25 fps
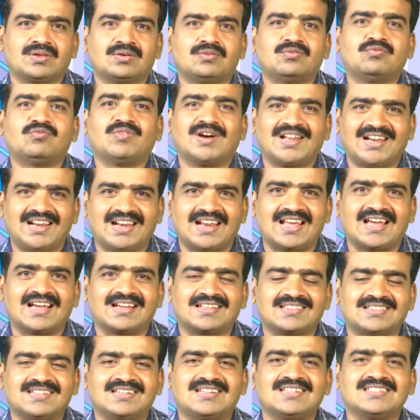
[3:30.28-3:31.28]
1 lakh,
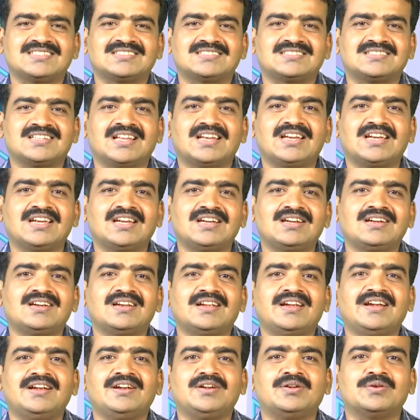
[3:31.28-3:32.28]
that is 10
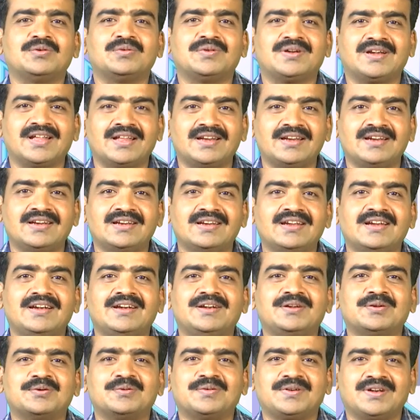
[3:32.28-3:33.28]
into 10
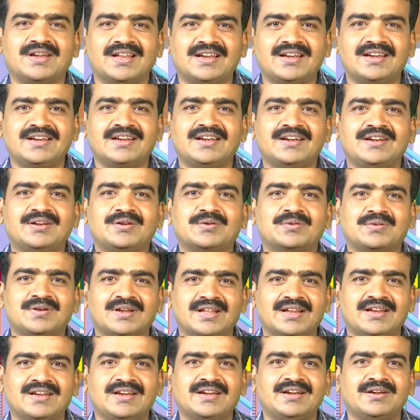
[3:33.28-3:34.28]
into 10 into
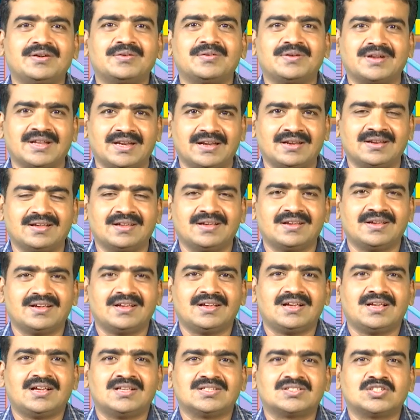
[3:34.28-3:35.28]
10 into 10.
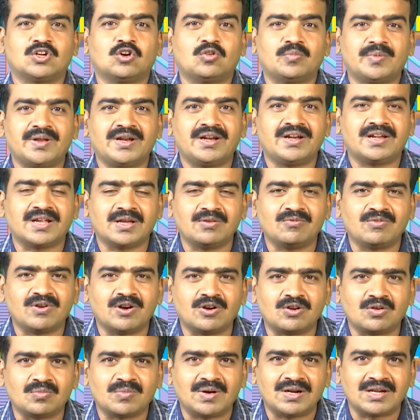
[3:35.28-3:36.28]
So, how many times we have
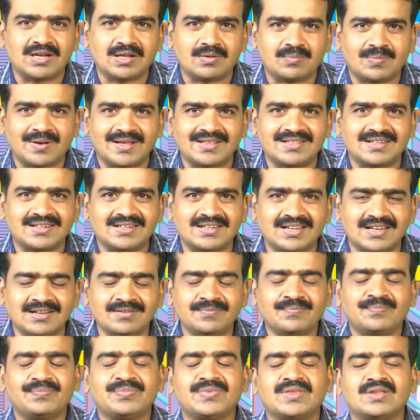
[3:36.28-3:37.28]
to multiply the 10?
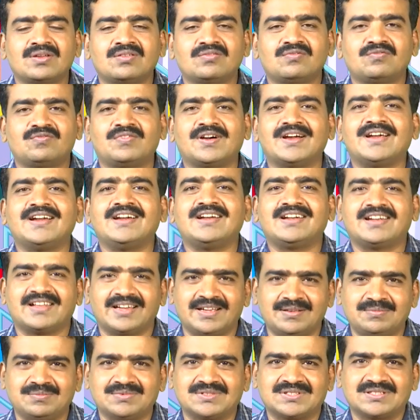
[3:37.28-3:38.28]
5
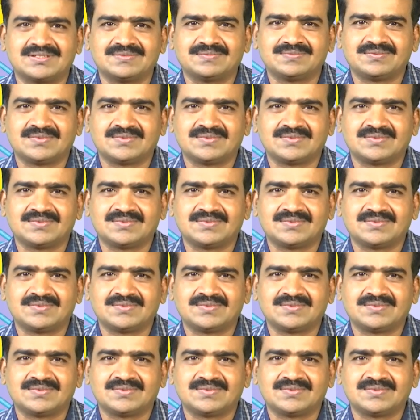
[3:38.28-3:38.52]
times.